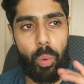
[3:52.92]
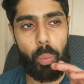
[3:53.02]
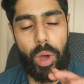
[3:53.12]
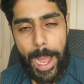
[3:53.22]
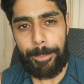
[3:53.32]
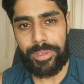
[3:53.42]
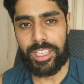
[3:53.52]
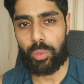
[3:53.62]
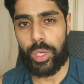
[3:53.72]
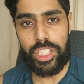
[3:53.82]
what happens
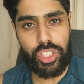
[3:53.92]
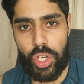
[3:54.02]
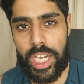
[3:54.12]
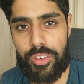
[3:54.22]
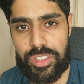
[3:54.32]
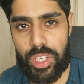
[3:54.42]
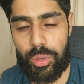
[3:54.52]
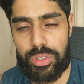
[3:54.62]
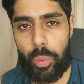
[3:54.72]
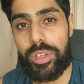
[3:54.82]
is when you don't get
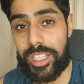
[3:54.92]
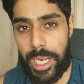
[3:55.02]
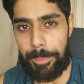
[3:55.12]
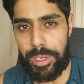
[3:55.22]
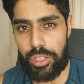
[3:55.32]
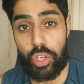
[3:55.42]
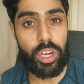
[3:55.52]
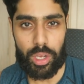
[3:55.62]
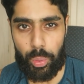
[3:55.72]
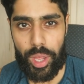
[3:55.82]
results, what's gonna happen? You're
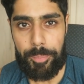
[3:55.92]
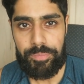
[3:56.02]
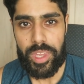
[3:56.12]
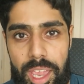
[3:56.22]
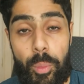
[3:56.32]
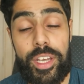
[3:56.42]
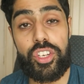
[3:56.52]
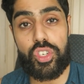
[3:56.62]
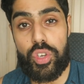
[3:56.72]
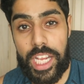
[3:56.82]
gonna quit. And when
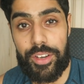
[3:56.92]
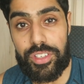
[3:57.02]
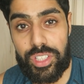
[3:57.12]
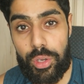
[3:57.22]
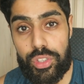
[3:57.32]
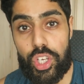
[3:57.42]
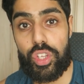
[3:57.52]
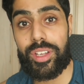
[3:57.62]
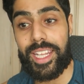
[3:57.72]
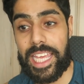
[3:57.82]
you do get results,
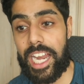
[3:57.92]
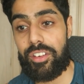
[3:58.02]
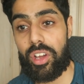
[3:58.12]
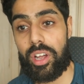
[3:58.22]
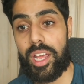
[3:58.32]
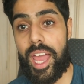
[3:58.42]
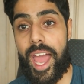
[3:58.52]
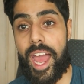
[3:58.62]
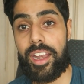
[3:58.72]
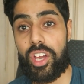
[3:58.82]
you're gonna carry on
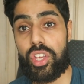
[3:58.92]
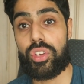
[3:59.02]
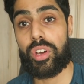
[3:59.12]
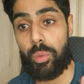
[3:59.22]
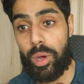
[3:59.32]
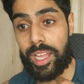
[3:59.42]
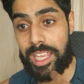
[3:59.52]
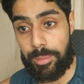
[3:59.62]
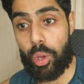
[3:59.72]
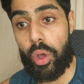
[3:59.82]
and you're gonna wanna
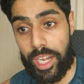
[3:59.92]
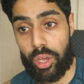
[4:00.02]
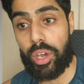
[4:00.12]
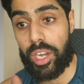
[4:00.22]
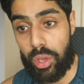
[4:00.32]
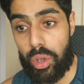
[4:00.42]
keep going and going and